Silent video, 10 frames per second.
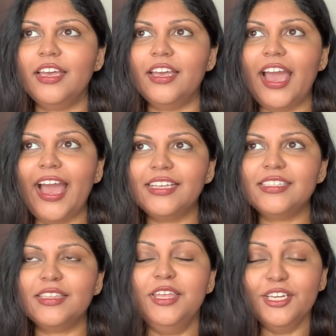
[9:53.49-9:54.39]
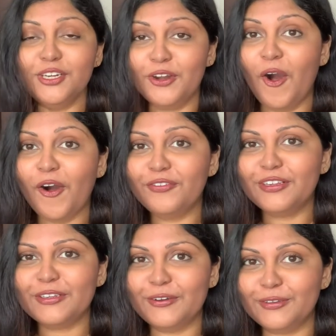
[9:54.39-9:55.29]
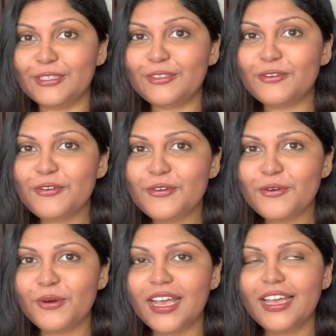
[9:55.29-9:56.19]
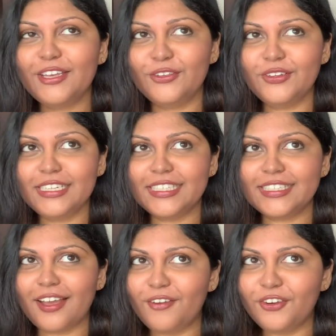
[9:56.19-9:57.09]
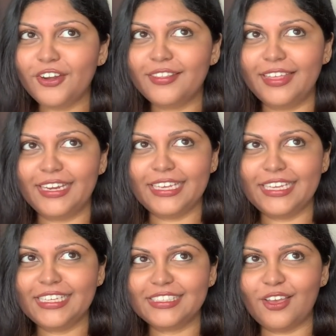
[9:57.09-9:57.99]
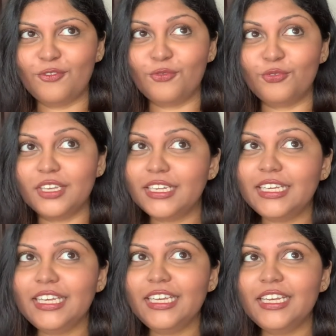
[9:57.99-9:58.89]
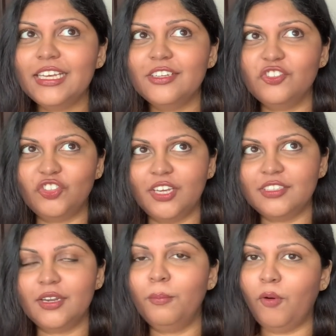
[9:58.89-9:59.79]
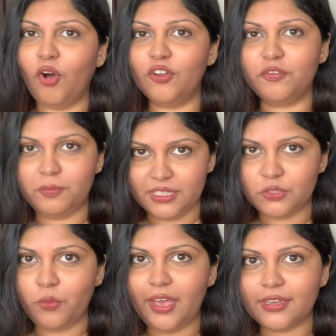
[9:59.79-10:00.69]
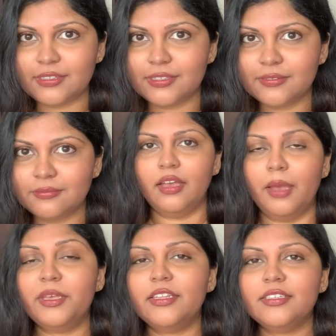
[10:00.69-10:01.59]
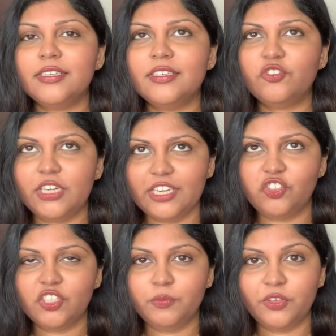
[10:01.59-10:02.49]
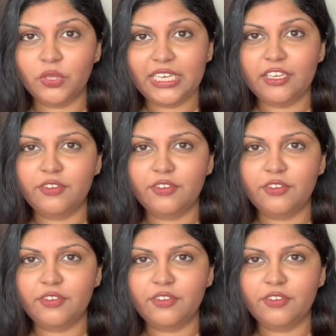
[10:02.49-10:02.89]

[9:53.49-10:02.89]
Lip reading: as the novel goes through, you discover that he's really just a ball of beeswax. I mean, there's his relationship with Evie